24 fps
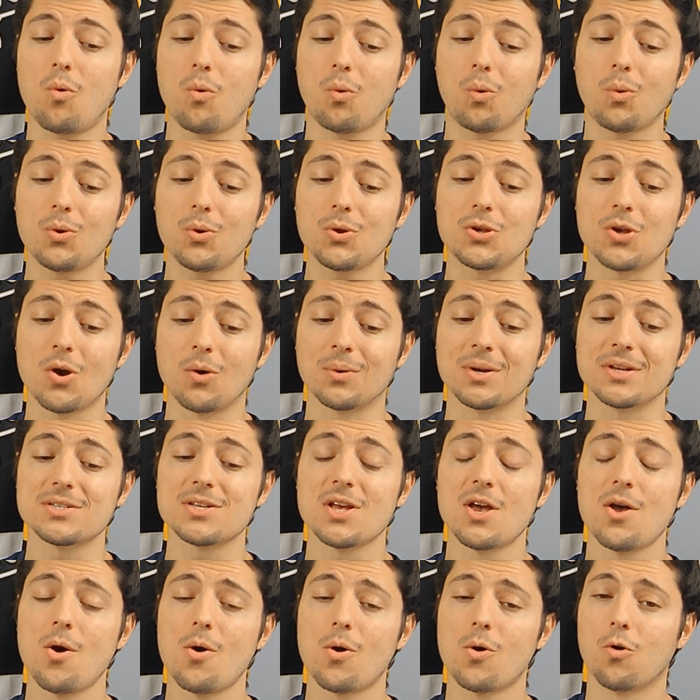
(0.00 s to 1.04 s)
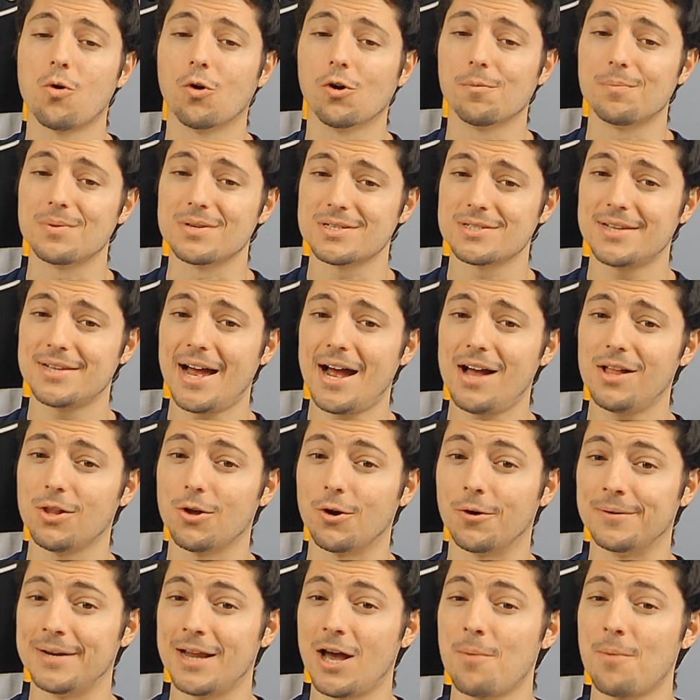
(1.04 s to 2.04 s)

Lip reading: or Jonas Korpisalo.